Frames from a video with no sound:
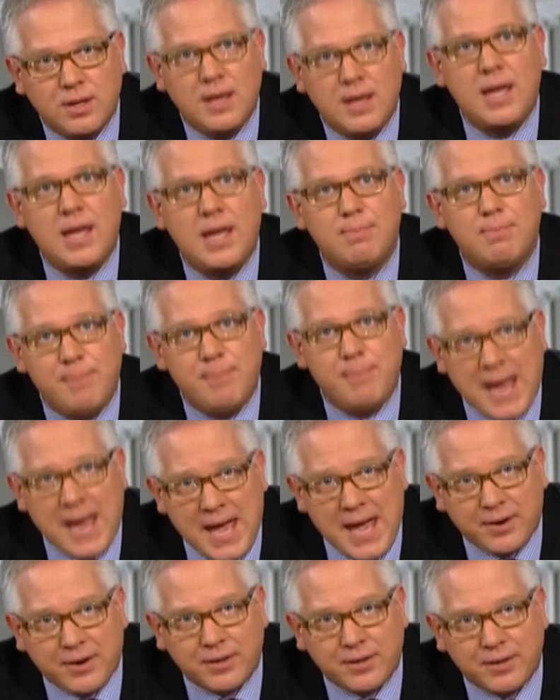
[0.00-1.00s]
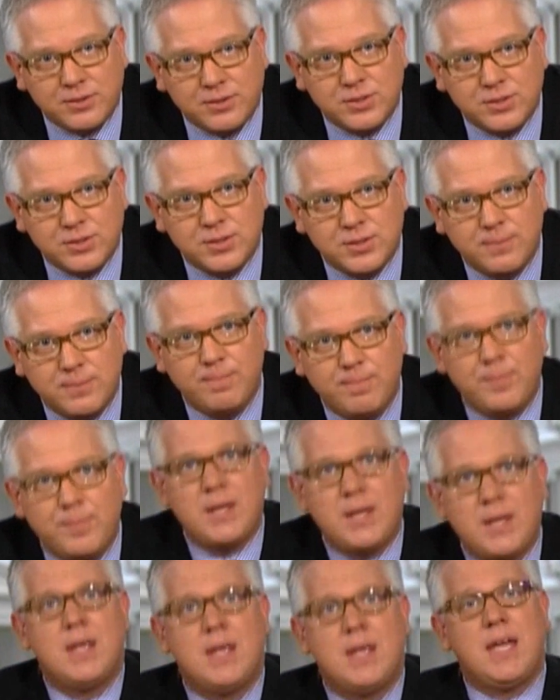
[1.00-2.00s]
It matters.
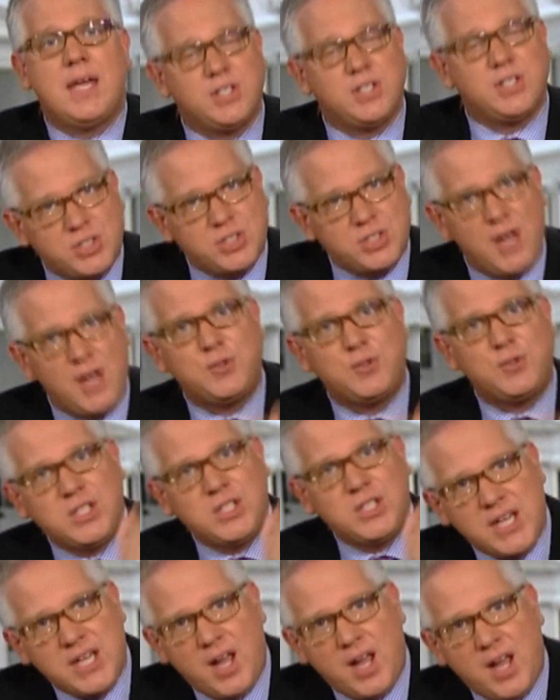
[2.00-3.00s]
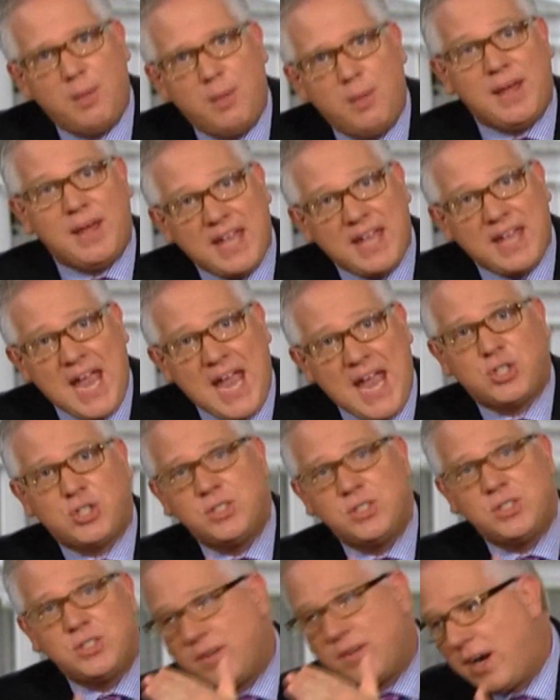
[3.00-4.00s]
It is tough to tell by the
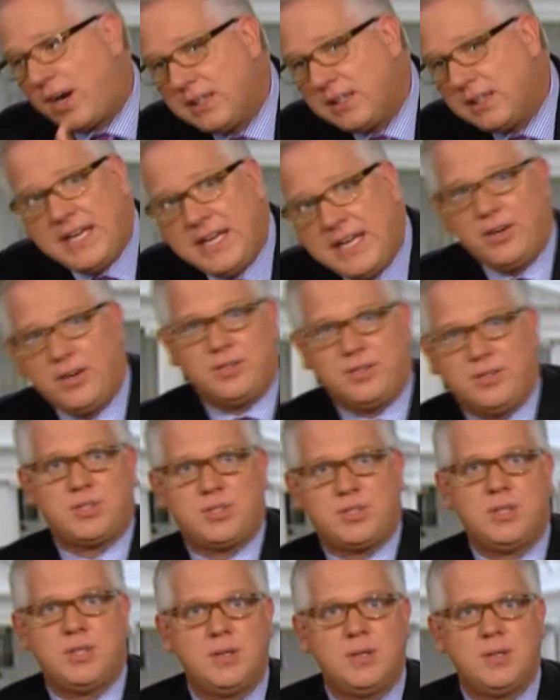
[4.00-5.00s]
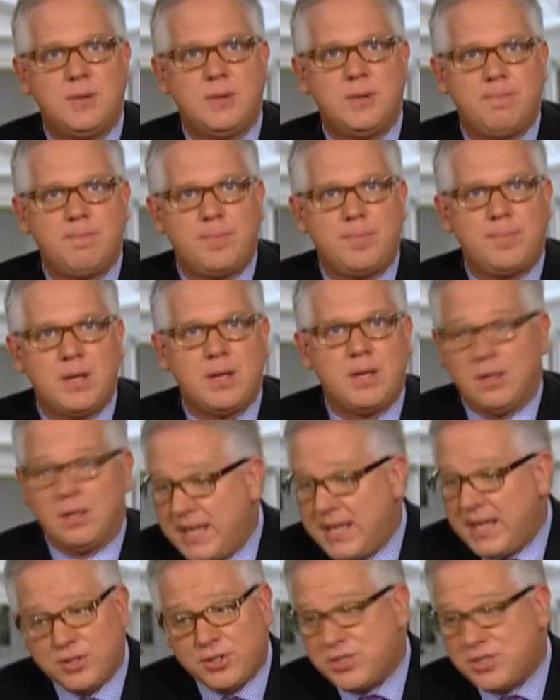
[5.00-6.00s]
actions of our leaders.
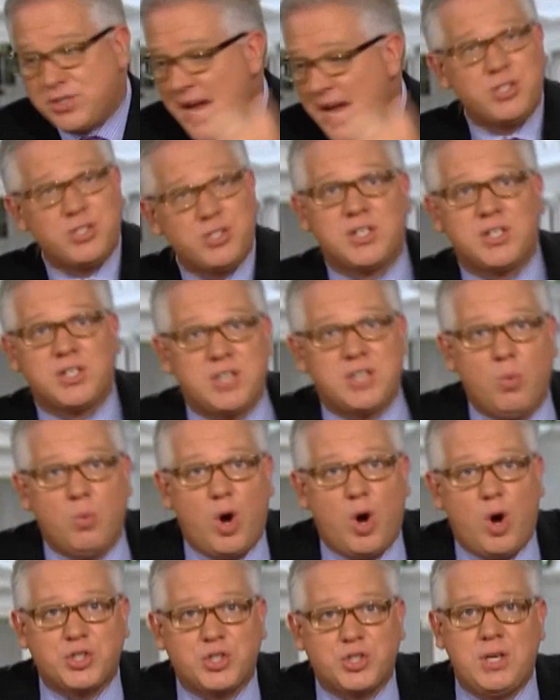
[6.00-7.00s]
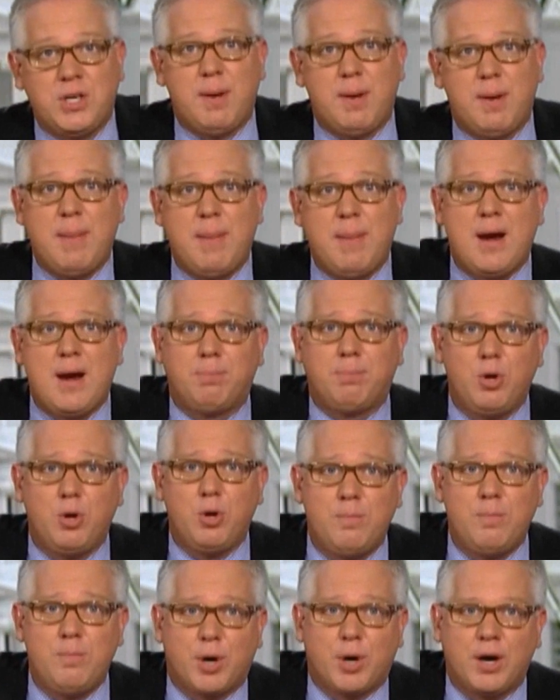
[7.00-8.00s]
Leaders not just in Washington, but Mayor
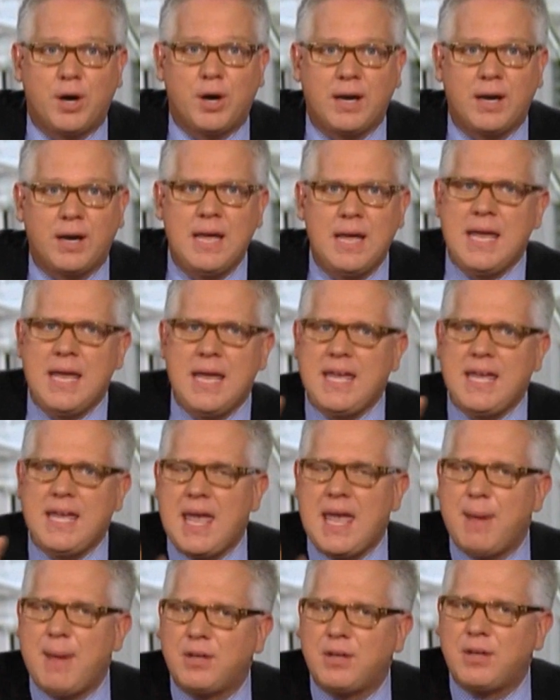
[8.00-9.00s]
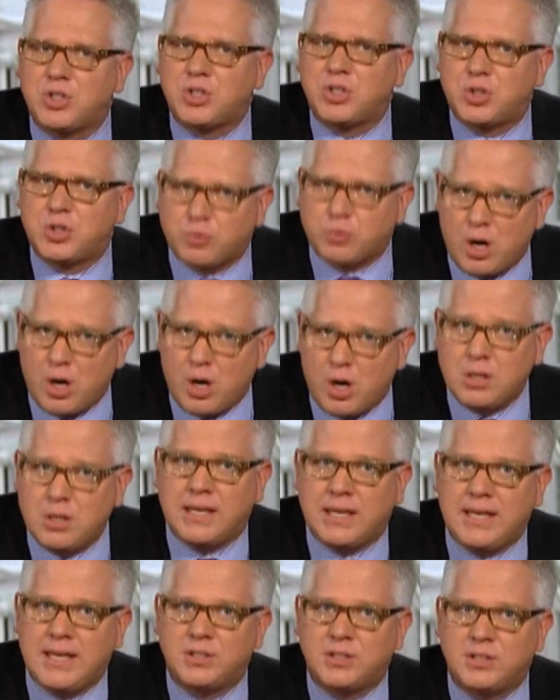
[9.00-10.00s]
Bloomberg. He came out
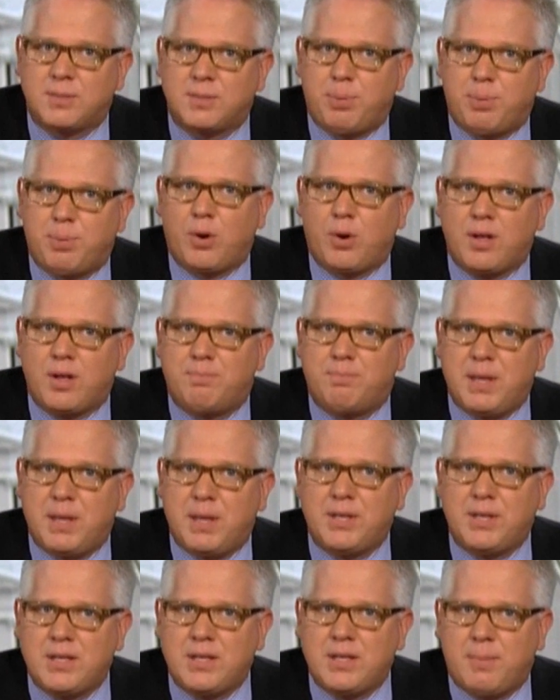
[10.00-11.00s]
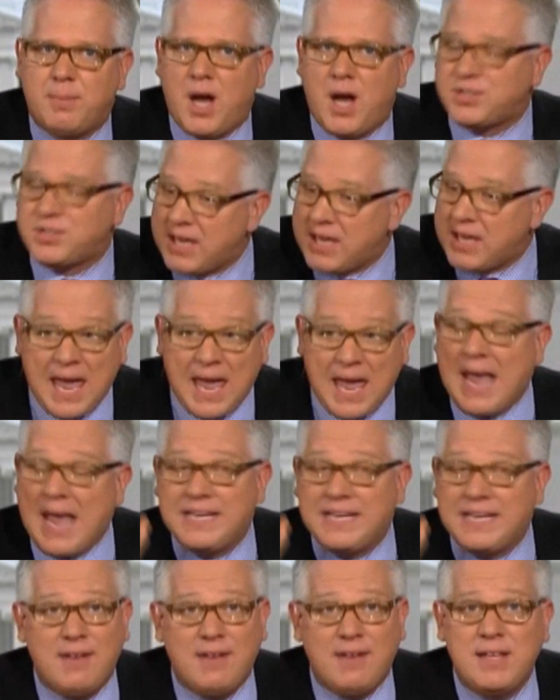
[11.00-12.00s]
strongly in support of building the mosque
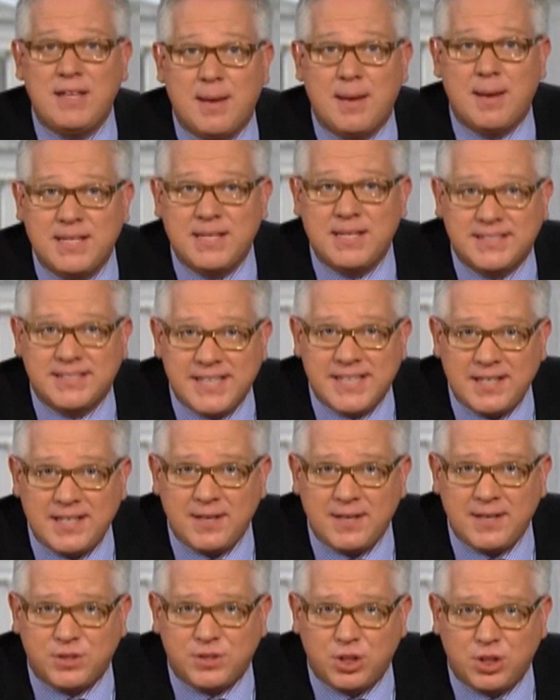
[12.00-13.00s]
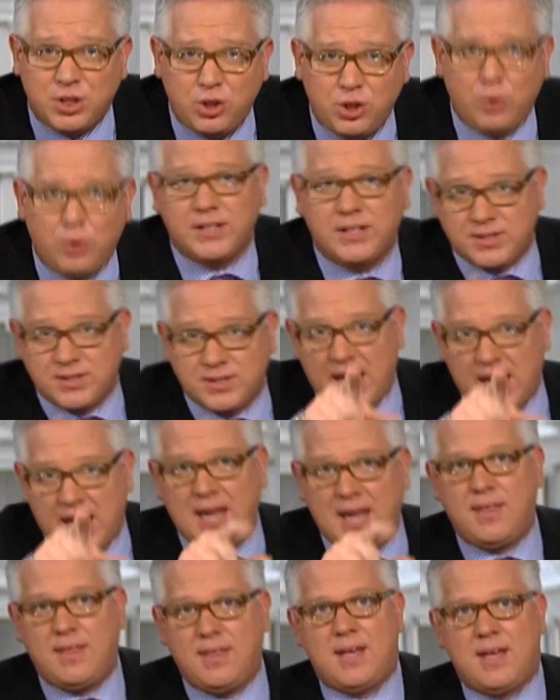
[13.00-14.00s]
and giving them incentives to do it,
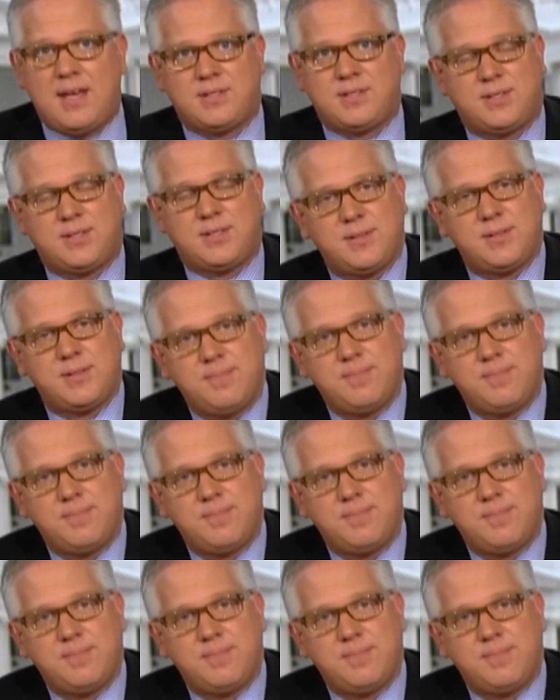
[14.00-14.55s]
saying this.